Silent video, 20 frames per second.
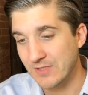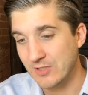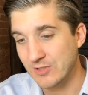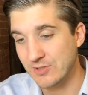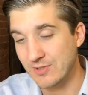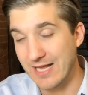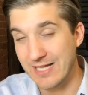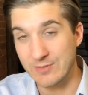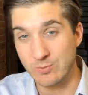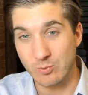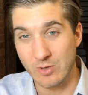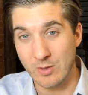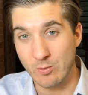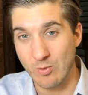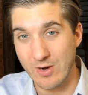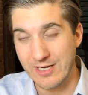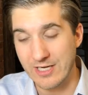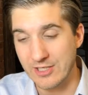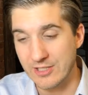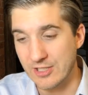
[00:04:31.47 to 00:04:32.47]
So that's one
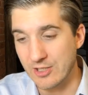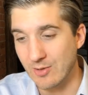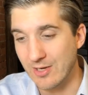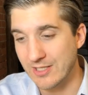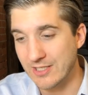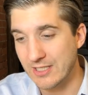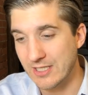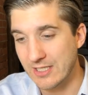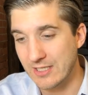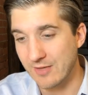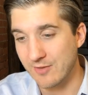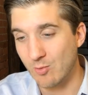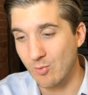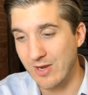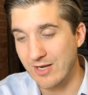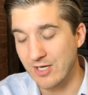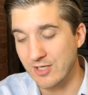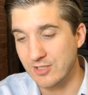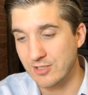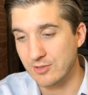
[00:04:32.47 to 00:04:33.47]
way to do it. Another
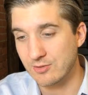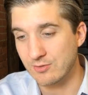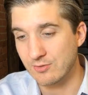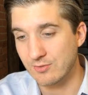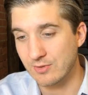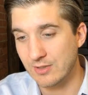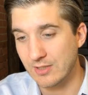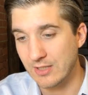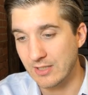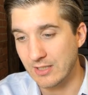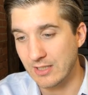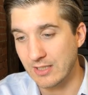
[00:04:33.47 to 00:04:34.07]
way to